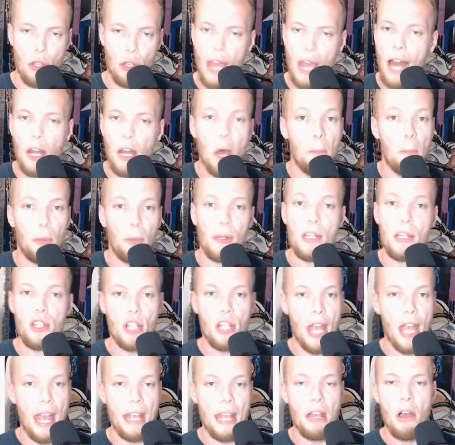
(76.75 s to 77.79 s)
You got to
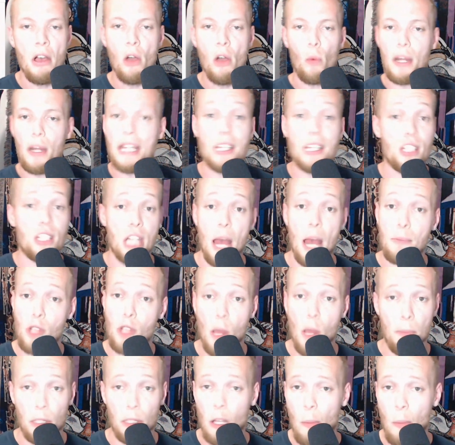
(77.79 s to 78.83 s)
appreciate when he steps
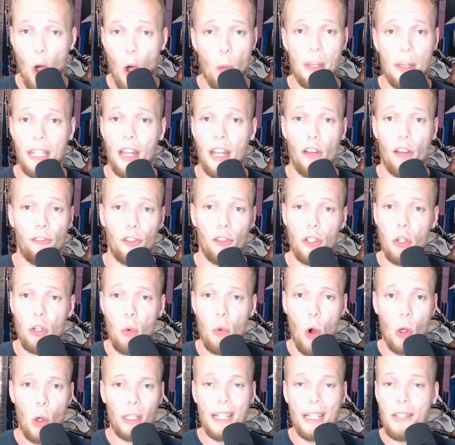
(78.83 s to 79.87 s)
up in the moment here for New
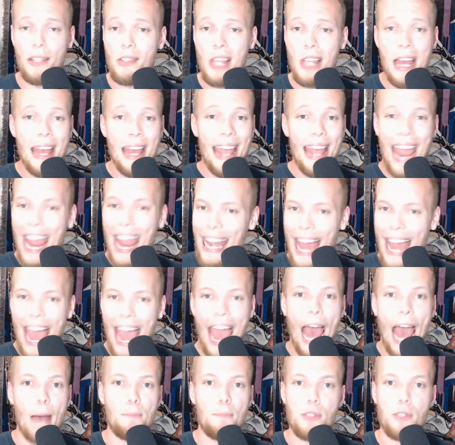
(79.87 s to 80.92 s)
Orleans and
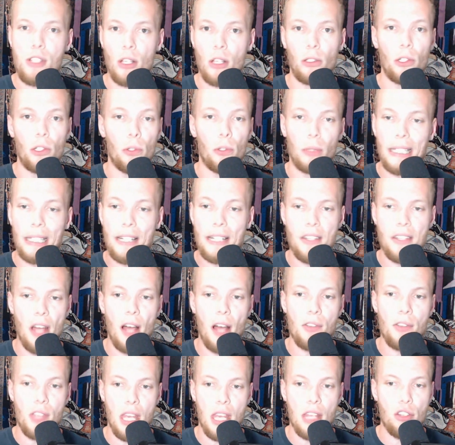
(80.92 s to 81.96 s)
absolutely
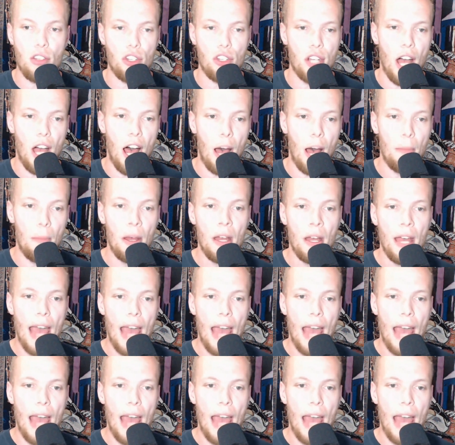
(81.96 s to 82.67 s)
does his job.